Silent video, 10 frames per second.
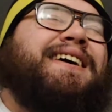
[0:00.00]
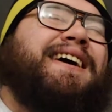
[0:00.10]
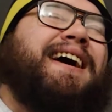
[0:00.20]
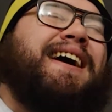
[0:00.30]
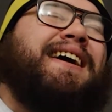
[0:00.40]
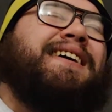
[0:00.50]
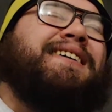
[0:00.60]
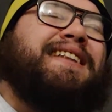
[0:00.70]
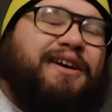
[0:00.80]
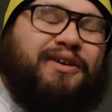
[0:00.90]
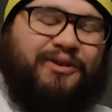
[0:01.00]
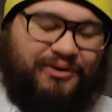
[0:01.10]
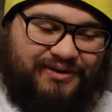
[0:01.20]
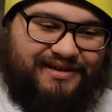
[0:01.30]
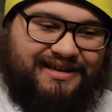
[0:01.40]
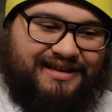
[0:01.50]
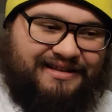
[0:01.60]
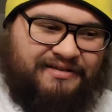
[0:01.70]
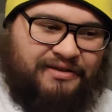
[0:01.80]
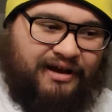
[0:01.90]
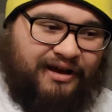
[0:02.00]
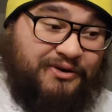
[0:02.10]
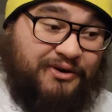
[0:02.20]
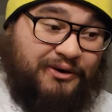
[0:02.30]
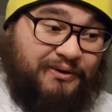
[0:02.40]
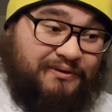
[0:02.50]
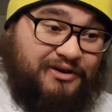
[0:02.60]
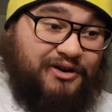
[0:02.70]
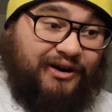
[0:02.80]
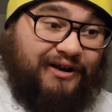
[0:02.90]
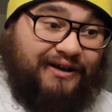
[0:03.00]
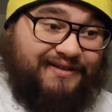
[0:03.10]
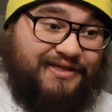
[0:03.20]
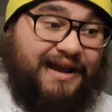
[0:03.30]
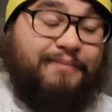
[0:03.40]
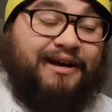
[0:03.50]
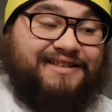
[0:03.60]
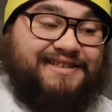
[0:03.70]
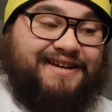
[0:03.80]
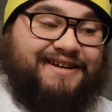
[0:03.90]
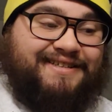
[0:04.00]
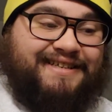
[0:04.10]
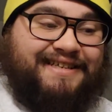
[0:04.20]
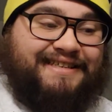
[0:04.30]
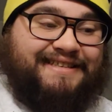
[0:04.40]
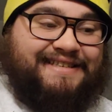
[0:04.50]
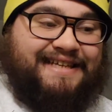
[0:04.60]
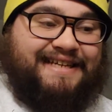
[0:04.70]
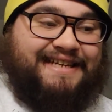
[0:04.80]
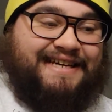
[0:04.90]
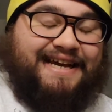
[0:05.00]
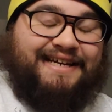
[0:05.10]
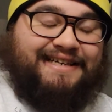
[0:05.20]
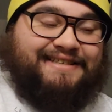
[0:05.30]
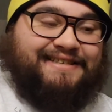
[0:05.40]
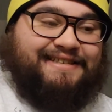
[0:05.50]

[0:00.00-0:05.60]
Now, the other thing about this character is that he has,